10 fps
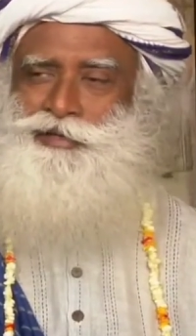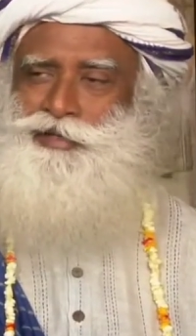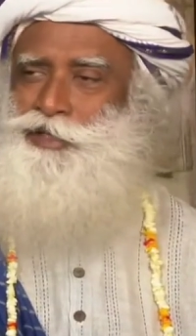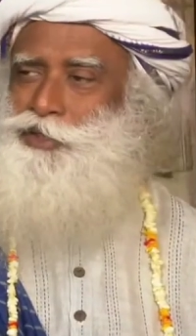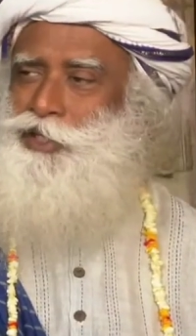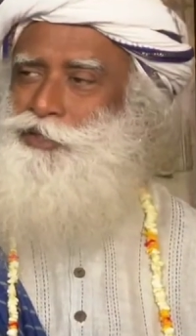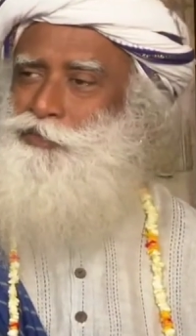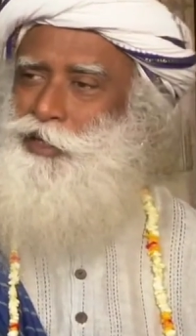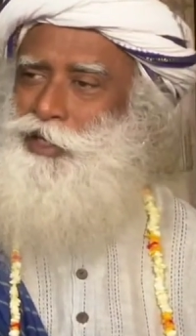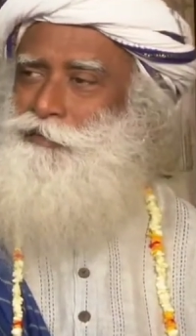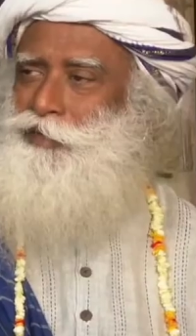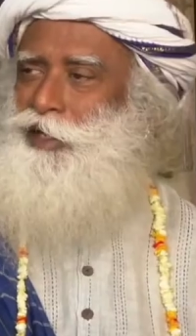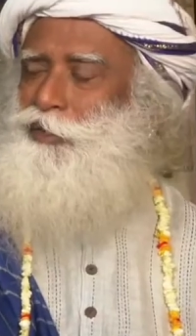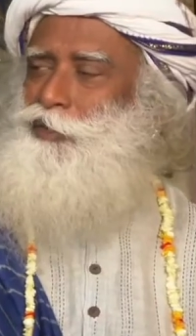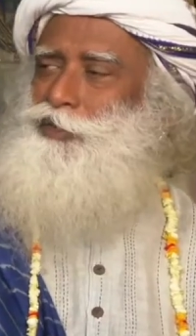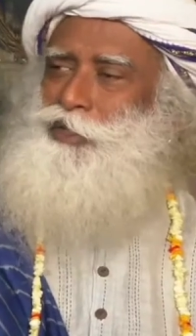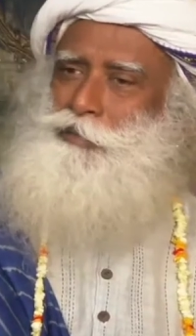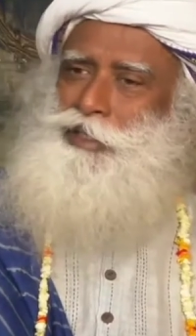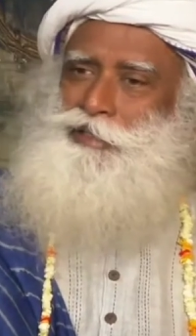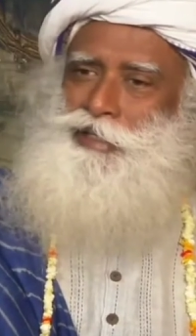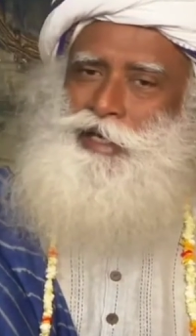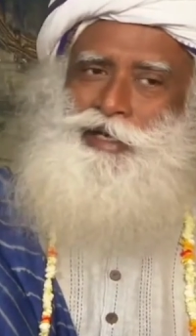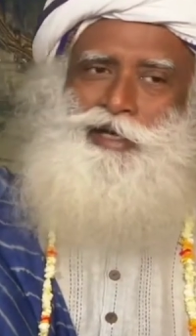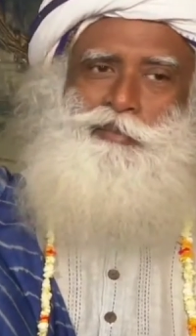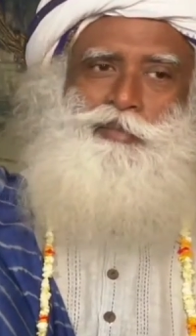these days wherever I go, somebody's carrying a